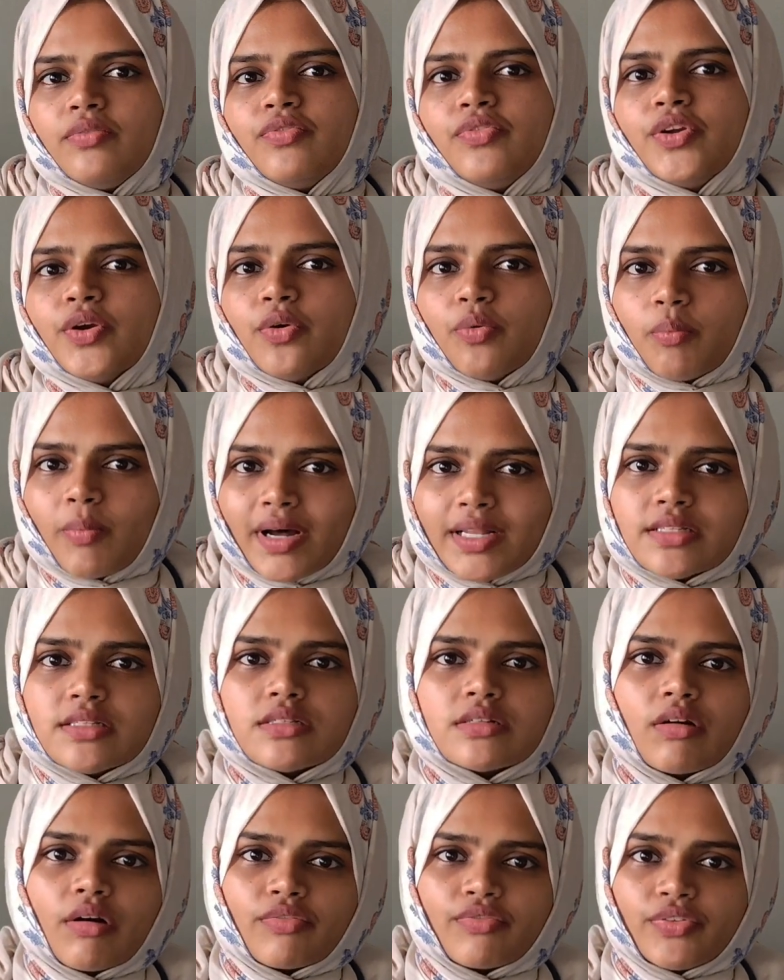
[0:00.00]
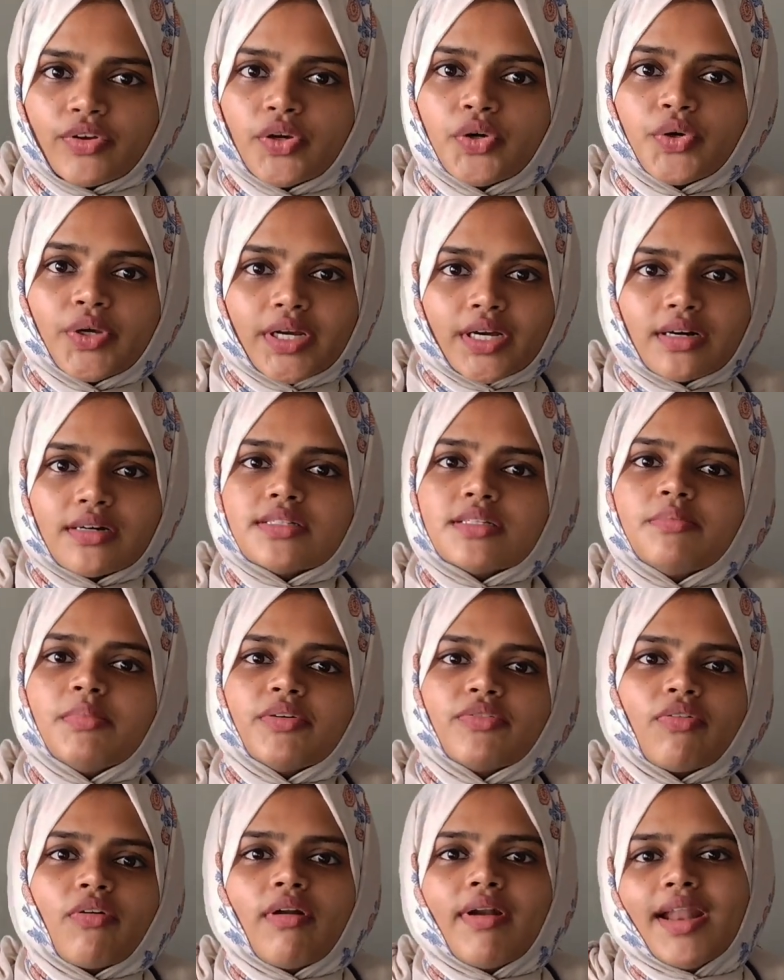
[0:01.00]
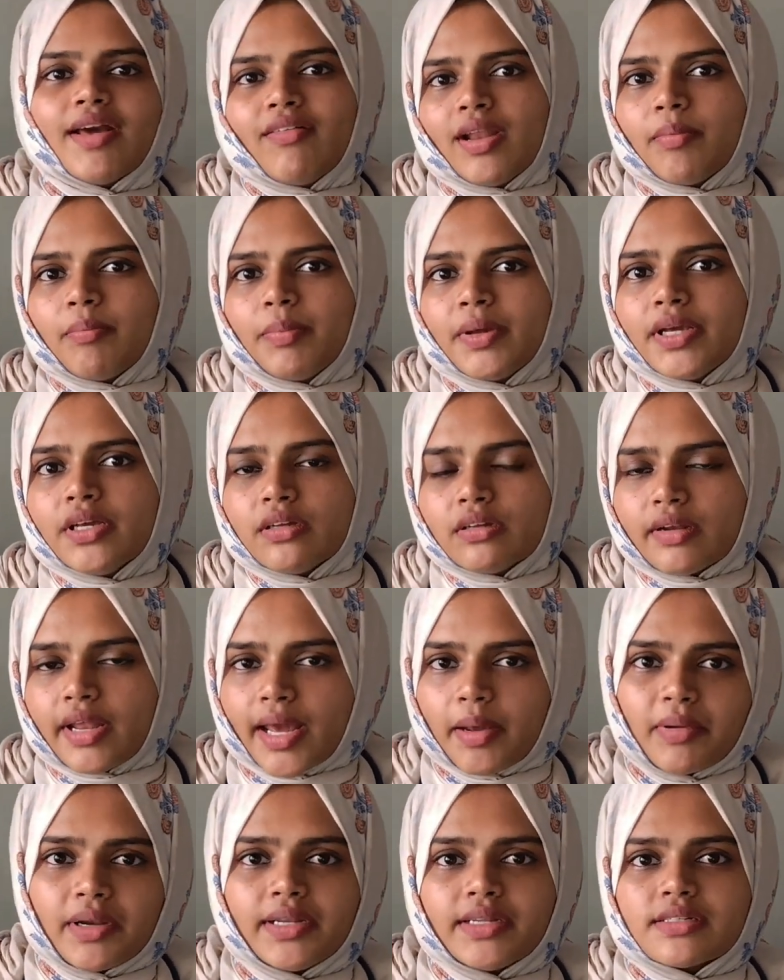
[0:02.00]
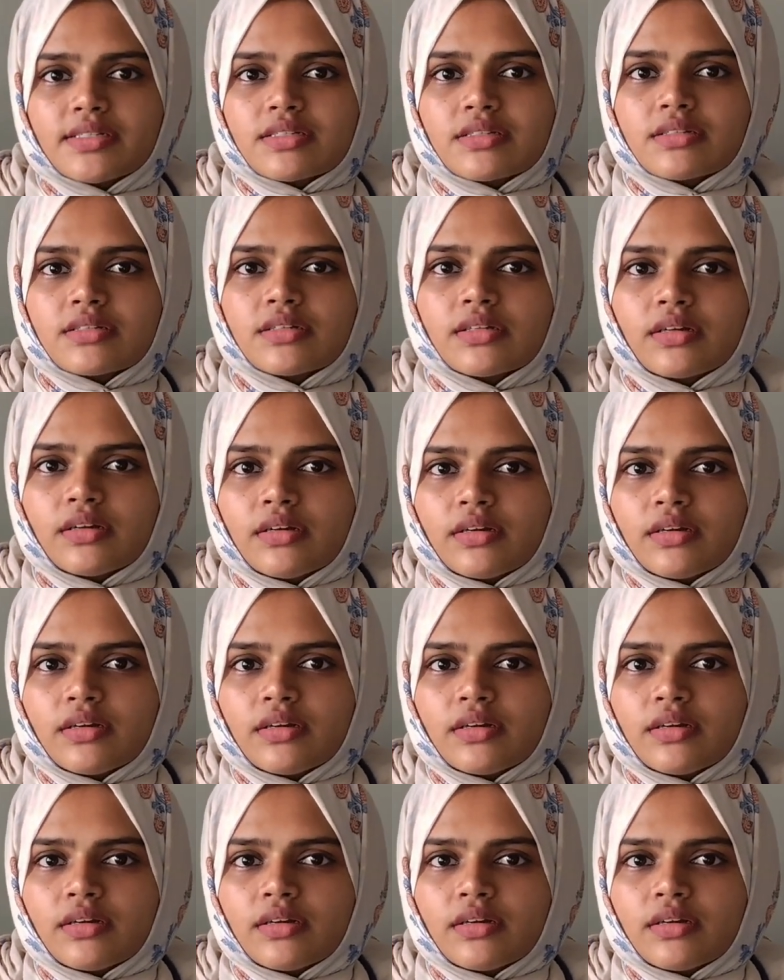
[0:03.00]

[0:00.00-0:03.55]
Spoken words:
few months or few years before developing diabetes.